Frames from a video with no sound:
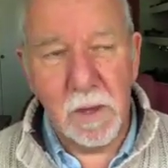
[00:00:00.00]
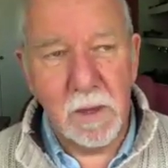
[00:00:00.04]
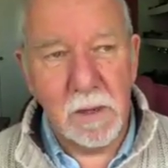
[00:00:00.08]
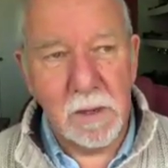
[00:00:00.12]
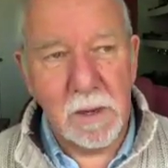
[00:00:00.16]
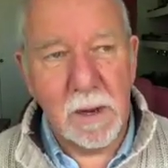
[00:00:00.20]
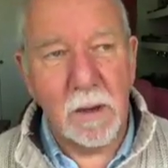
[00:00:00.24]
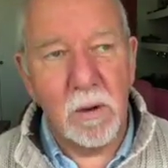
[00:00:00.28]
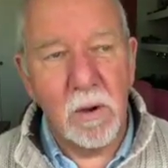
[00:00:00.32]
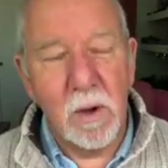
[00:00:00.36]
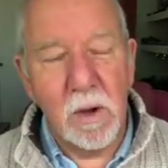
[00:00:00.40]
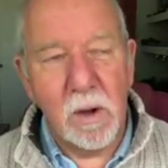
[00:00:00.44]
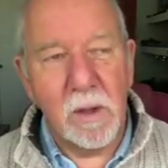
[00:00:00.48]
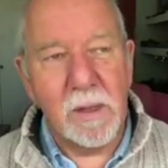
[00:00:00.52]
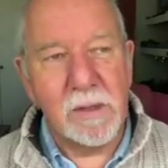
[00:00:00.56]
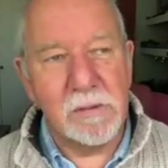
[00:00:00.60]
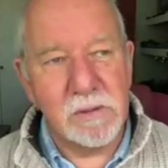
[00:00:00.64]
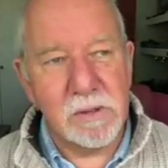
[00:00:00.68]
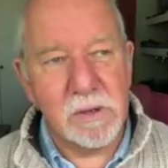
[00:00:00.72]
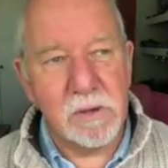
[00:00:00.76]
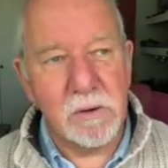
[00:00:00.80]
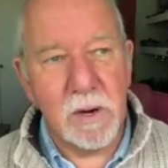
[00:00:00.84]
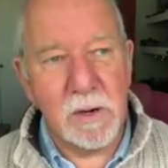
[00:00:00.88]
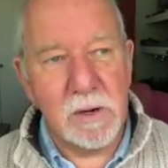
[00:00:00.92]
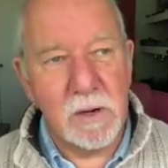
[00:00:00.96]
Now, that was a
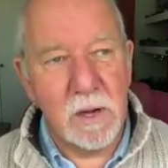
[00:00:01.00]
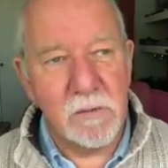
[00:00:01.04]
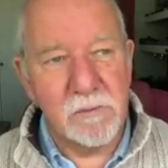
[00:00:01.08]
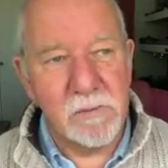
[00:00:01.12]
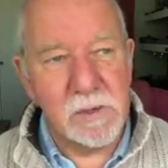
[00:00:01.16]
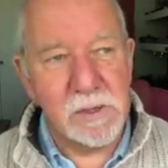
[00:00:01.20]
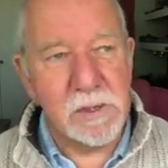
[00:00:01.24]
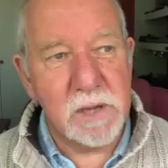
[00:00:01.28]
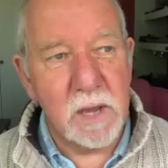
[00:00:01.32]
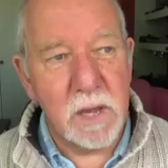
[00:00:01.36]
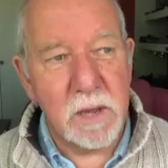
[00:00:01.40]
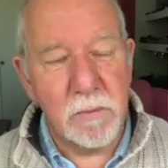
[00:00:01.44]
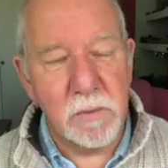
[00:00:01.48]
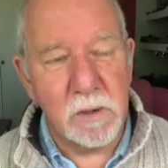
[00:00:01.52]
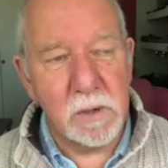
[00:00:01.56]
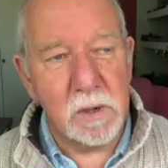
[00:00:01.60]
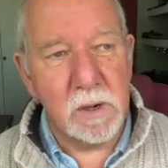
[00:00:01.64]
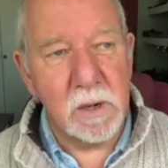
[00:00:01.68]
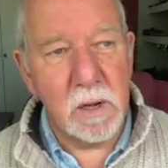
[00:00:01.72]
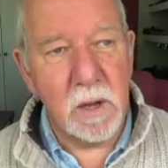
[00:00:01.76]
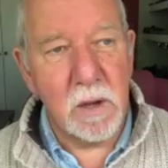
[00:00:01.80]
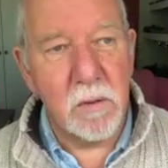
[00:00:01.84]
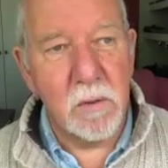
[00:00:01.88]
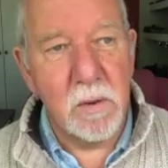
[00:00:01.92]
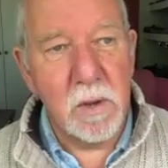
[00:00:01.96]
grand overstatement, I
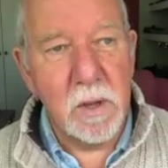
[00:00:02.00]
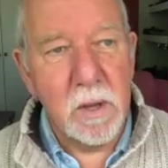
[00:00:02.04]
know.